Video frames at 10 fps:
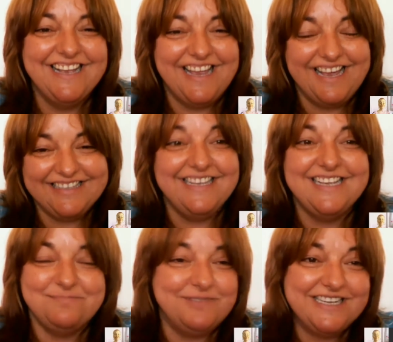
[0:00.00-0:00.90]
At
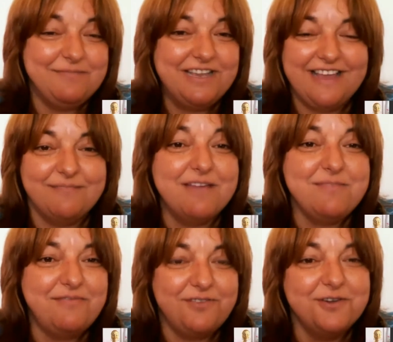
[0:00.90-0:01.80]
least, but I mean, there may
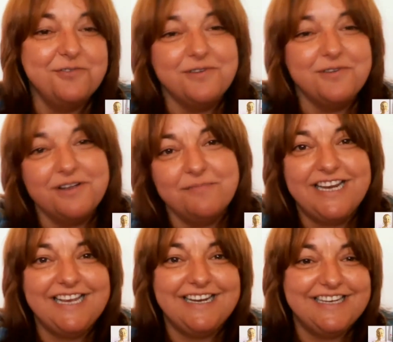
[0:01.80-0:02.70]
be few women
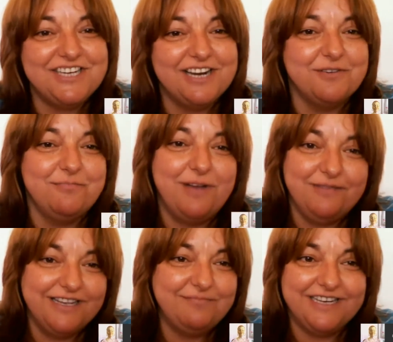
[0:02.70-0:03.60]
in the Czech
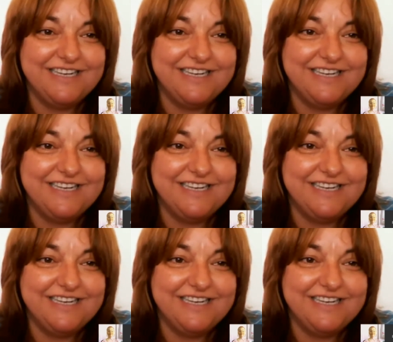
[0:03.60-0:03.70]
Republic,